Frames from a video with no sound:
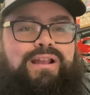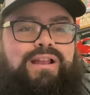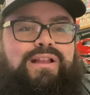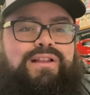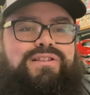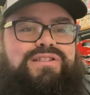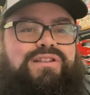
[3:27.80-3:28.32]

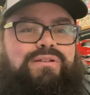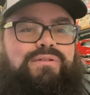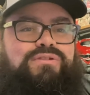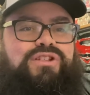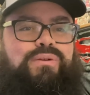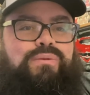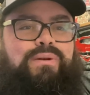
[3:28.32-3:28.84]
So
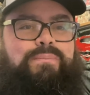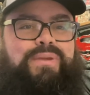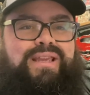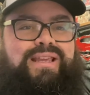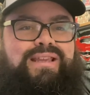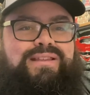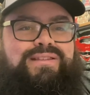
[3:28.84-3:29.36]
to
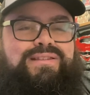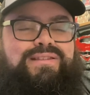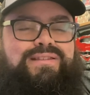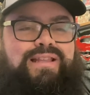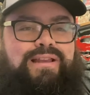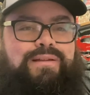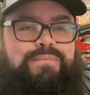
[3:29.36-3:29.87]
appease
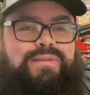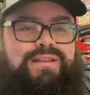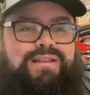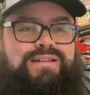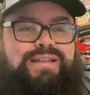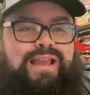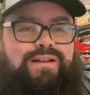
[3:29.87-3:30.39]
them, the
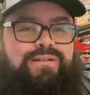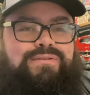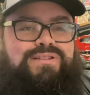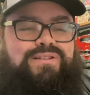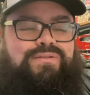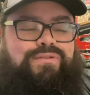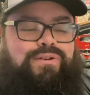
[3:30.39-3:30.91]

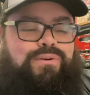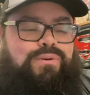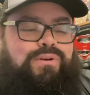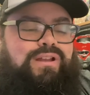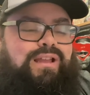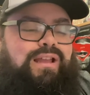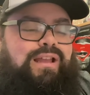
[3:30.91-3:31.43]

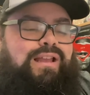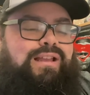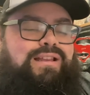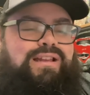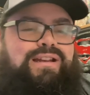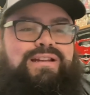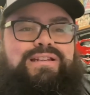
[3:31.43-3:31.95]
townsfolk
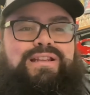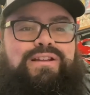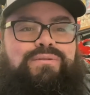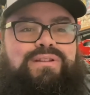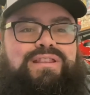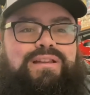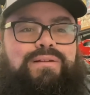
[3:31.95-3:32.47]
cut a deal
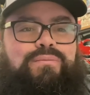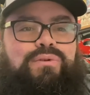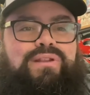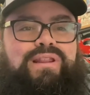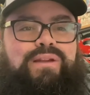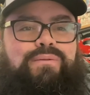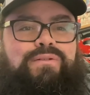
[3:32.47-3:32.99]
with them where
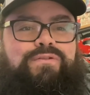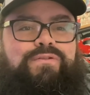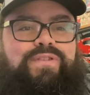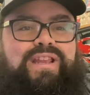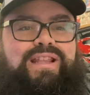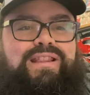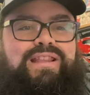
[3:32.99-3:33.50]
they would
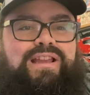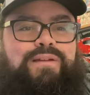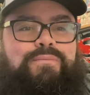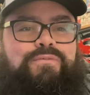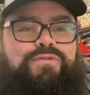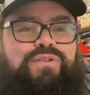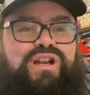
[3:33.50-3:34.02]
feed them
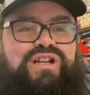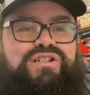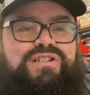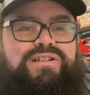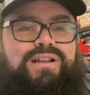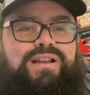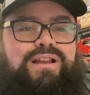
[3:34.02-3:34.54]

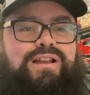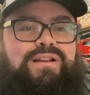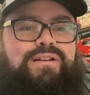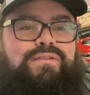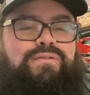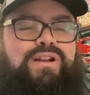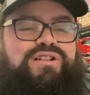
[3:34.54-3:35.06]
fresh
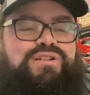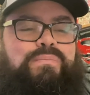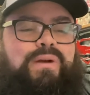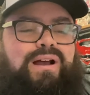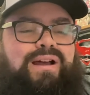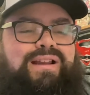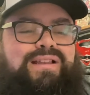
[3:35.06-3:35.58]

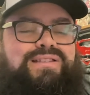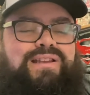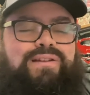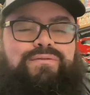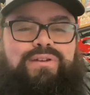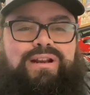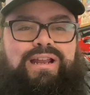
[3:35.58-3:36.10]
bodies
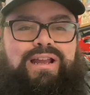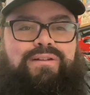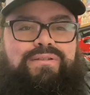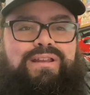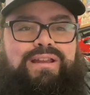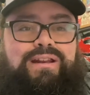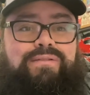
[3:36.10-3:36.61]
every now
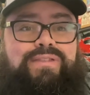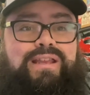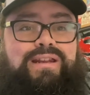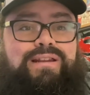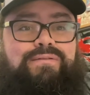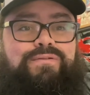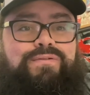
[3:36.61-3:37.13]
and then if they
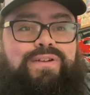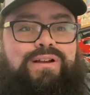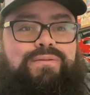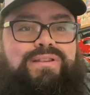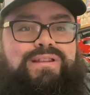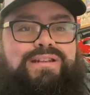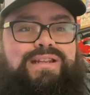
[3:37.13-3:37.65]
didn't fuck
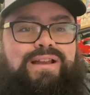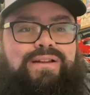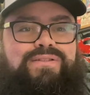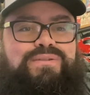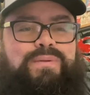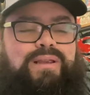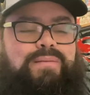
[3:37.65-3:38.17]
with the
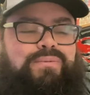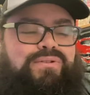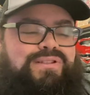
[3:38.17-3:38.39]
townspeople.